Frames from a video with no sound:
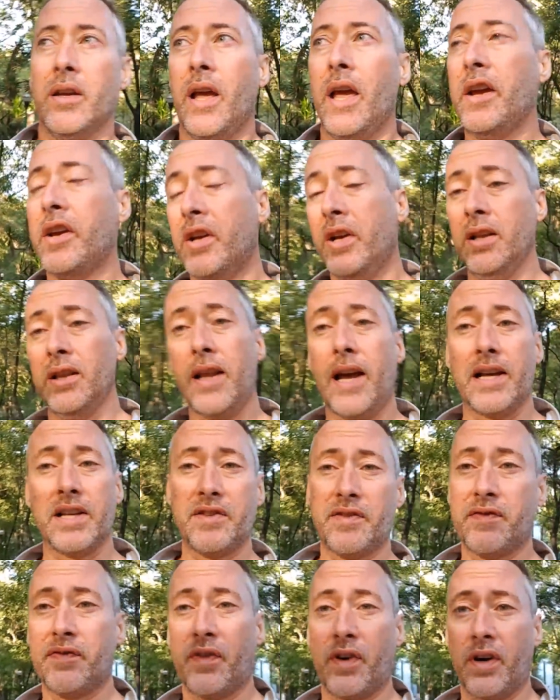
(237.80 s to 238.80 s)
It could
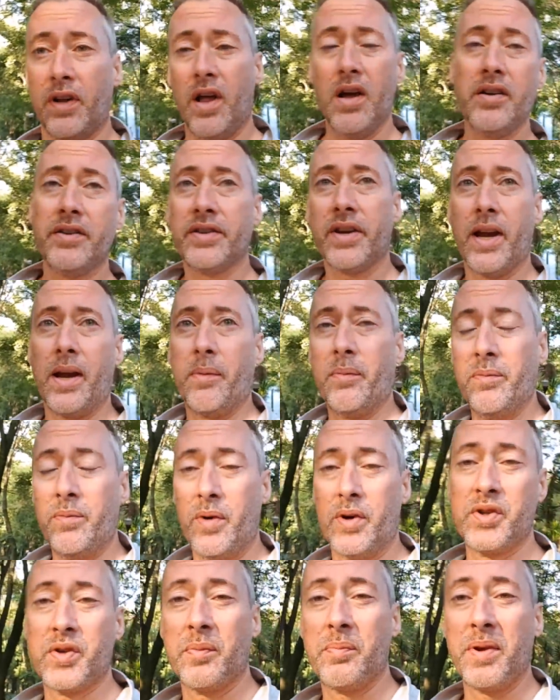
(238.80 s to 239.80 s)
last for a long time,
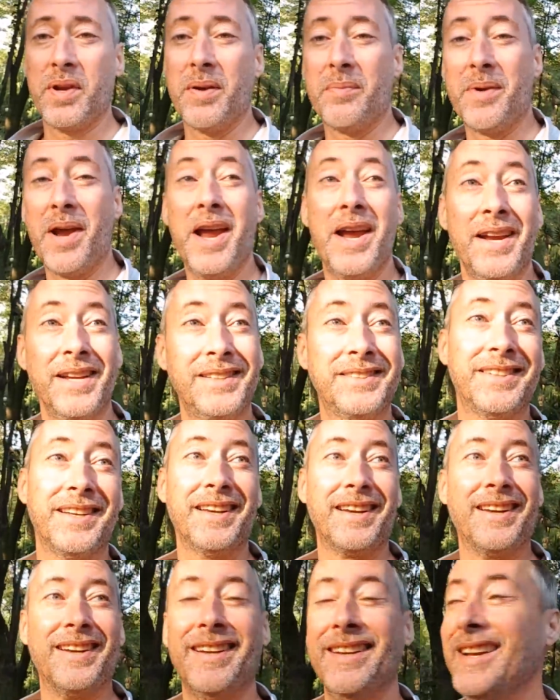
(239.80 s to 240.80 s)
which would be
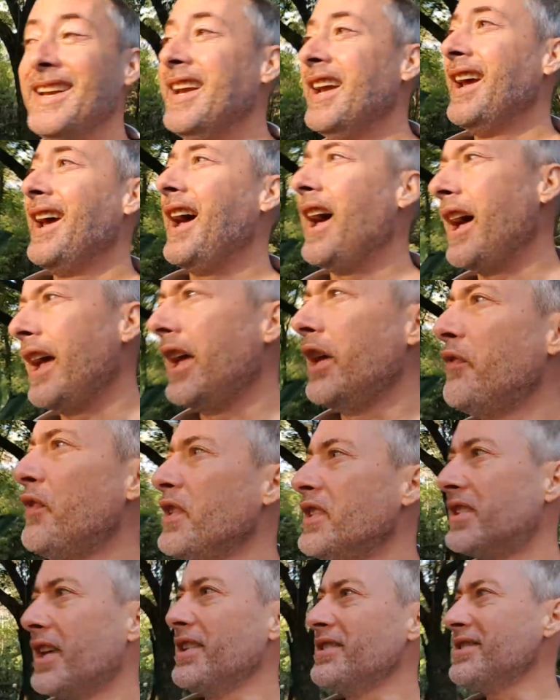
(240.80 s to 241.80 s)
amazing. If
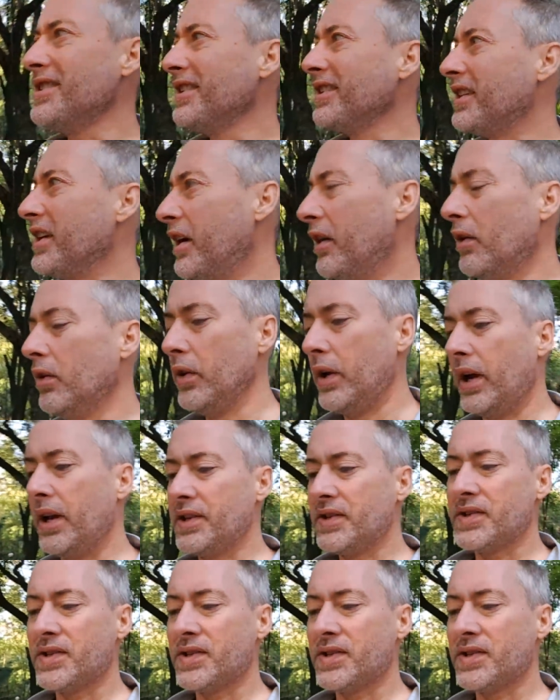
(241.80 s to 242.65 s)
it doesn't though, it's